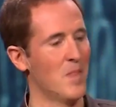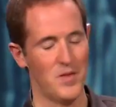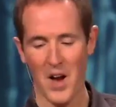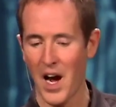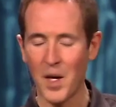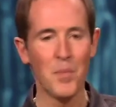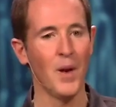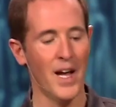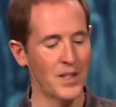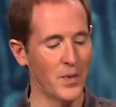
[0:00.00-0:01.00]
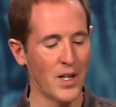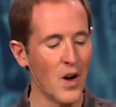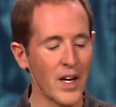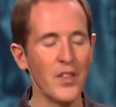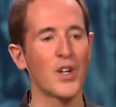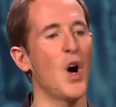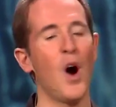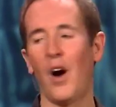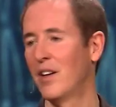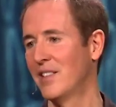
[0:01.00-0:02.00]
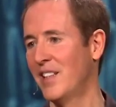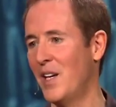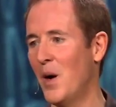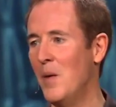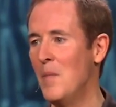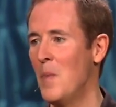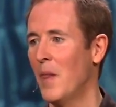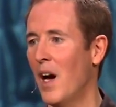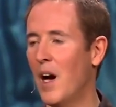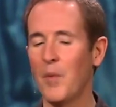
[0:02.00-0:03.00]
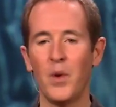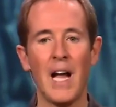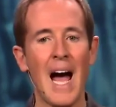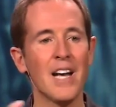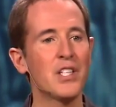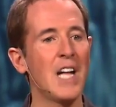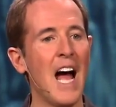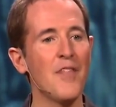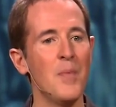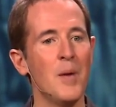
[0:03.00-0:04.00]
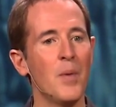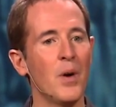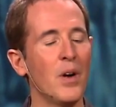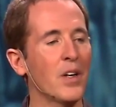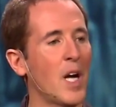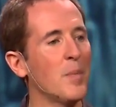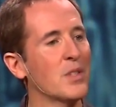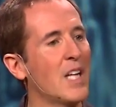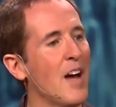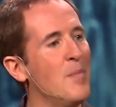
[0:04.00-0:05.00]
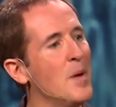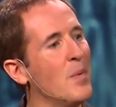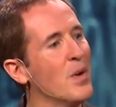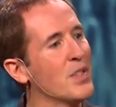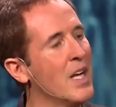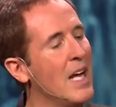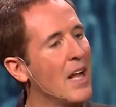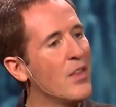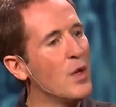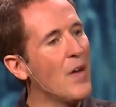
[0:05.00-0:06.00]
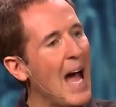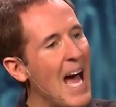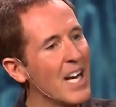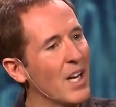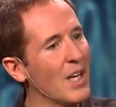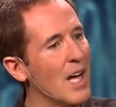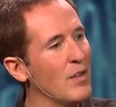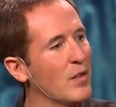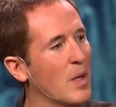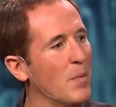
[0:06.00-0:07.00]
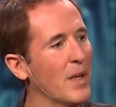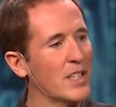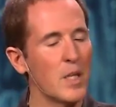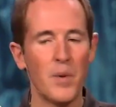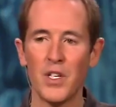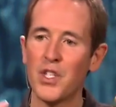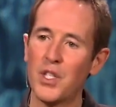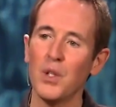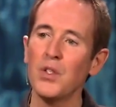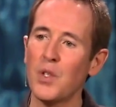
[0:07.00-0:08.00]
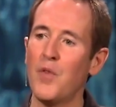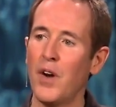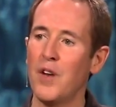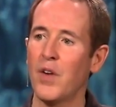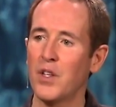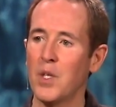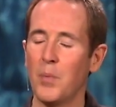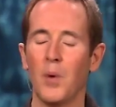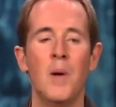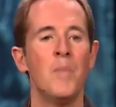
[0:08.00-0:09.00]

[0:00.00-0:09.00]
It's not complex. We can all get in the car. When you add a couple staff members, you've added a level of complexity, but it's still so very, very simple.